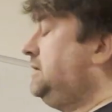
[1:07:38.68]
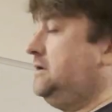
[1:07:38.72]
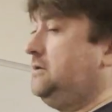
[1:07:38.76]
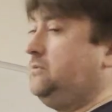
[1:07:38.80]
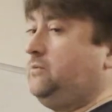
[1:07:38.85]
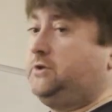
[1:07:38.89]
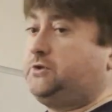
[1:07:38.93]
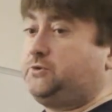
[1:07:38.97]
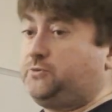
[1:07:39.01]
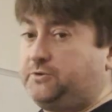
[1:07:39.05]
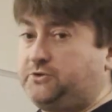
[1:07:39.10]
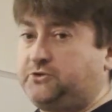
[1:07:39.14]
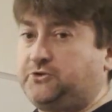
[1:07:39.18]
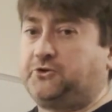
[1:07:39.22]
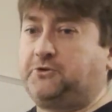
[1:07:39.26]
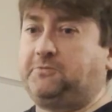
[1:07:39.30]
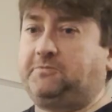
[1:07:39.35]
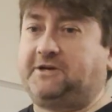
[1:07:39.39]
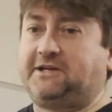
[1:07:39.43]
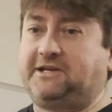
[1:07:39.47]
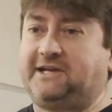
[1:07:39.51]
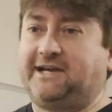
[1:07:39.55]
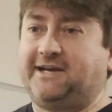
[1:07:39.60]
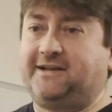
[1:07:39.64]
which we'll talk
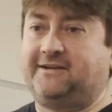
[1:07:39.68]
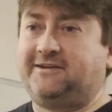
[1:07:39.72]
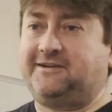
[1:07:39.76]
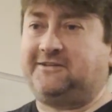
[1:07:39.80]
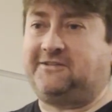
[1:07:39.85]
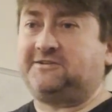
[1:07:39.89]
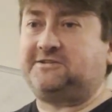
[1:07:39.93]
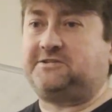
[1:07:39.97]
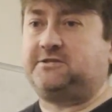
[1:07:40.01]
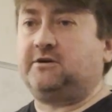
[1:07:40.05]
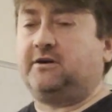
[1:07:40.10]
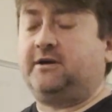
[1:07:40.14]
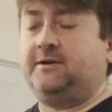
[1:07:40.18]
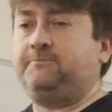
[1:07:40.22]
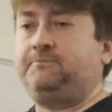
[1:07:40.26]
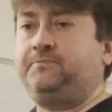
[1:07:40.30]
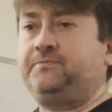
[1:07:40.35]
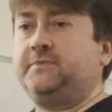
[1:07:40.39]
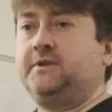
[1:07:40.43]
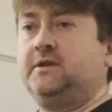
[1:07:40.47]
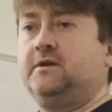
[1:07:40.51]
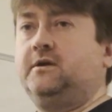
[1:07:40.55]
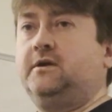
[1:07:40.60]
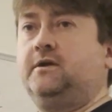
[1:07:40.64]
about again another time.
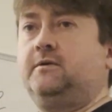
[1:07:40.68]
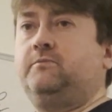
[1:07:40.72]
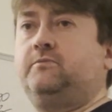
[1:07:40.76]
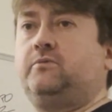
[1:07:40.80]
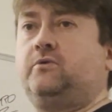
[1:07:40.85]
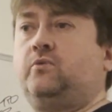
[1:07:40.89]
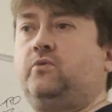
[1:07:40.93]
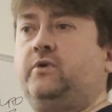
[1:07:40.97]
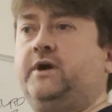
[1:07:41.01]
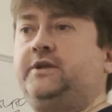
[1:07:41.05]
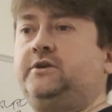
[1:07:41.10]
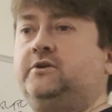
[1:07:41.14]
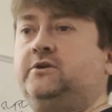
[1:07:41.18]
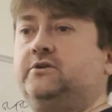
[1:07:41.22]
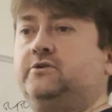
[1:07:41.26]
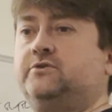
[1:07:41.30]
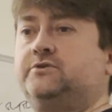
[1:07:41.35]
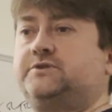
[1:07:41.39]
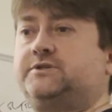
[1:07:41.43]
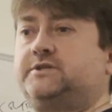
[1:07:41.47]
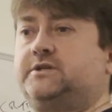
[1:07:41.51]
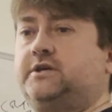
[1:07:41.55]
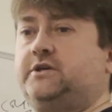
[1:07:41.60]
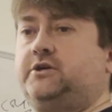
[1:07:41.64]
But when you're
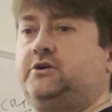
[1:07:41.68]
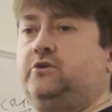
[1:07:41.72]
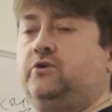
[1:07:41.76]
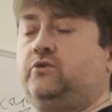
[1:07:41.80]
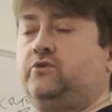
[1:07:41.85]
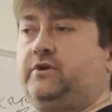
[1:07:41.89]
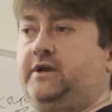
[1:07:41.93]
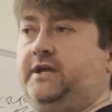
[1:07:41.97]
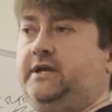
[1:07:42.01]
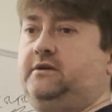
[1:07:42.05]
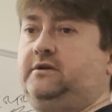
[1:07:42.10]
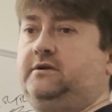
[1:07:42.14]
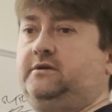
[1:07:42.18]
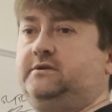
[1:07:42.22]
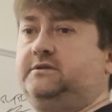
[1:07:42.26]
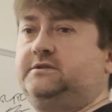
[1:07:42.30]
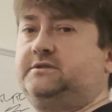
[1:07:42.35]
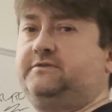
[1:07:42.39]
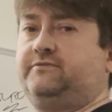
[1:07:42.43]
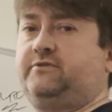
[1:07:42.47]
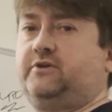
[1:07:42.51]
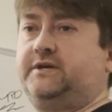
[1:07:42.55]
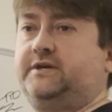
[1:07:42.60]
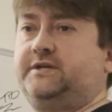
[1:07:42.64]
securing
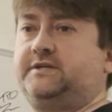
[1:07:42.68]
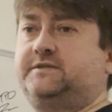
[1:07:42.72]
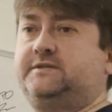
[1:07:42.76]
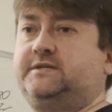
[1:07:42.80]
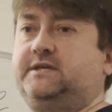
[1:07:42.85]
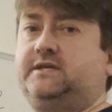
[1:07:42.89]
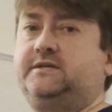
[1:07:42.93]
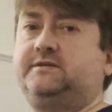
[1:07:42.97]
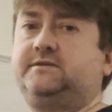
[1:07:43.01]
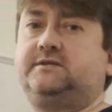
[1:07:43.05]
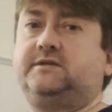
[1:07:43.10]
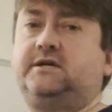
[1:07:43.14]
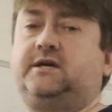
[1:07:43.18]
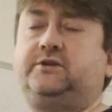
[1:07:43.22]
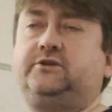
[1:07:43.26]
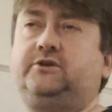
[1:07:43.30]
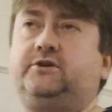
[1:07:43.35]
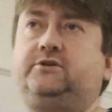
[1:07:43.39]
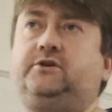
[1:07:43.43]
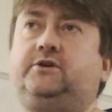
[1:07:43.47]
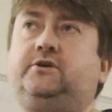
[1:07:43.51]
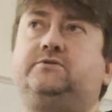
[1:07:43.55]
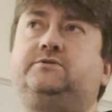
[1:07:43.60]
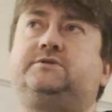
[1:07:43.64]
devices and
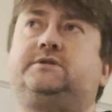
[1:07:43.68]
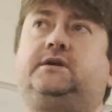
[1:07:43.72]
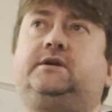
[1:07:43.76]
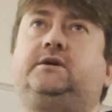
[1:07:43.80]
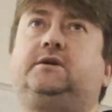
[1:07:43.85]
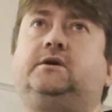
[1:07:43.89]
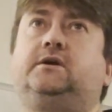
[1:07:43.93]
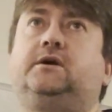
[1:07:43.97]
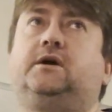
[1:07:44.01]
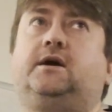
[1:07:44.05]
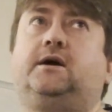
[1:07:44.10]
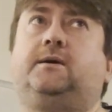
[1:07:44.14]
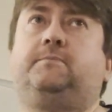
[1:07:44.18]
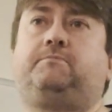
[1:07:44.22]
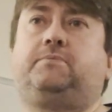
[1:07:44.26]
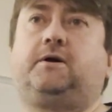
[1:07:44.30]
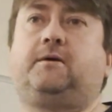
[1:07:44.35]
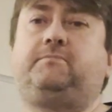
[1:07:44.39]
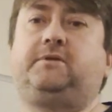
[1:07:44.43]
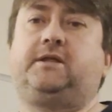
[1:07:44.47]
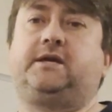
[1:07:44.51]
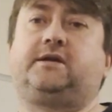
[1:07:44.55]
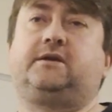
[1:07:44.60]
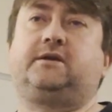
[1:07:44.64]
you're using
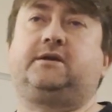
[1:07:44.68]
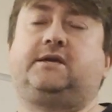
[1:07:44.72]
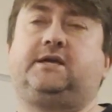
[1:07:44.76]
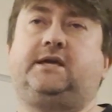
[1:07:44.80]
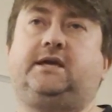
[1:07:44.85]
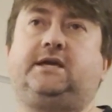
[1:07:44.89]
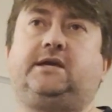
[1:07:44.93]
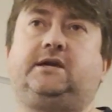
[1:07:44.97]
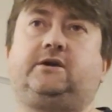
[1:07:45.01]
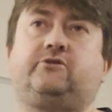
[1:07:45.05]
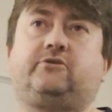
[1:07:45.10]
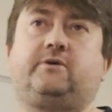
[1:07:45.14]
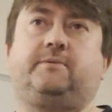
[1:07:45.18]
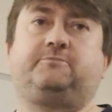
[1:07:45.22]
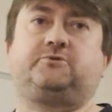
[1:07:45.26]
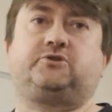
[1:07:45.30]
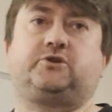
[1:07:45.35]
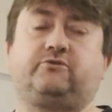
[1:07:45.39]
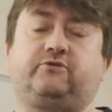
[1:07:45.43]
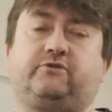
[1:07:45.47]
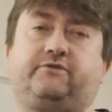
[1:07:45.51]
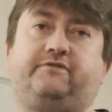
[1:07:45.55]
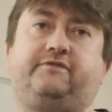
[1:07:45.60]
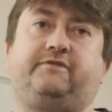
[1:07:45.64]
public key
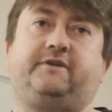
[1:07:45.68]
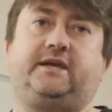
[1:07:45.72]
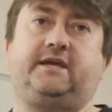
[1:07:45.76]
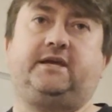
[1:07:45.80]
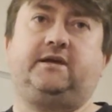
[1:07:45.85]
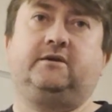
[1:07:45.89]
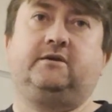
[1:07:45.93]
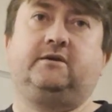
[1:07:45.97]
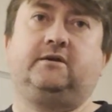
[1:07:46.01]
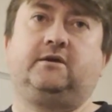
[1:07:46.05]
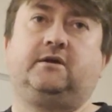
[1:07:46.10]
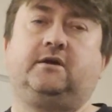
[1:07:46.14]
cryptography,